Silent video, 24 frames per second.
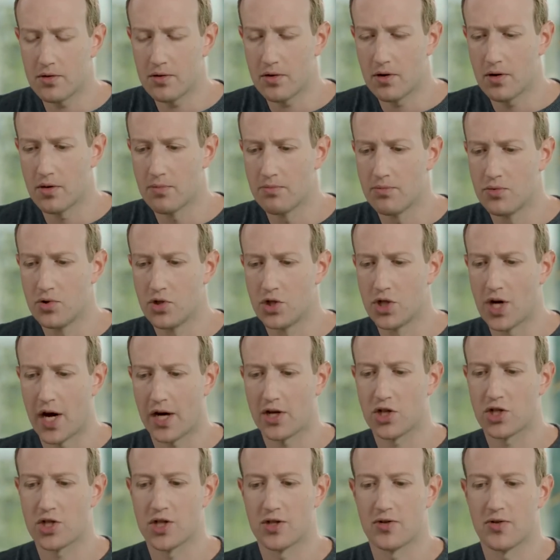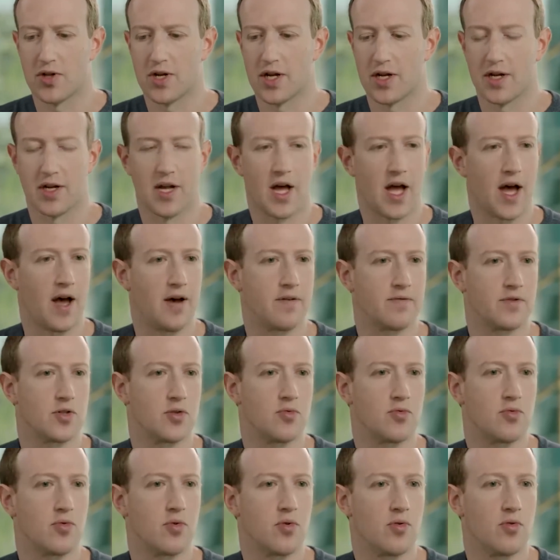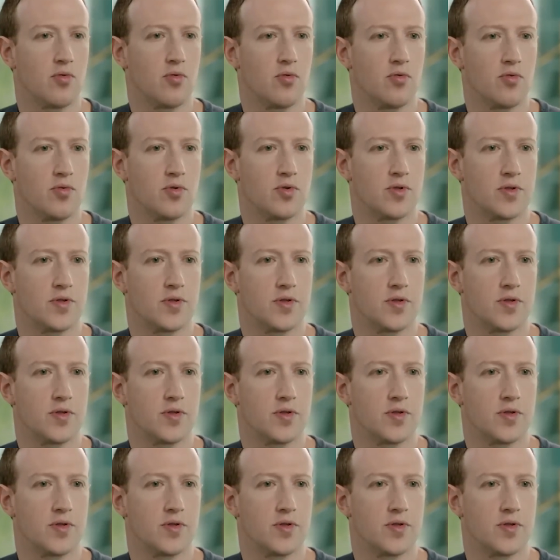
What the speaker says: objection that I'd have to